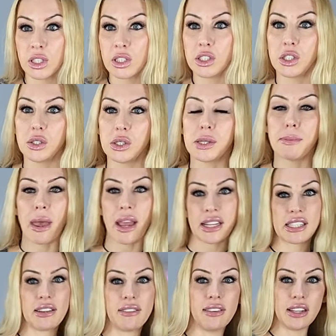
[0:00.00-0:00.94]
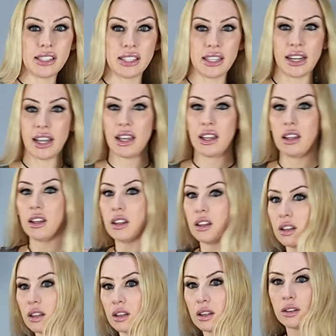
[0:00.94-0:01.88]
Do some activities in it.
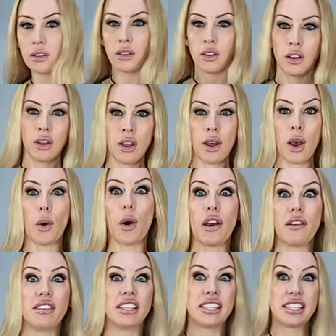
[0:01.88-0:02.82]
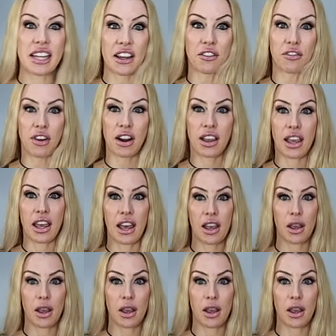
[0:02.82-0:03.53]
Why the sick front kick?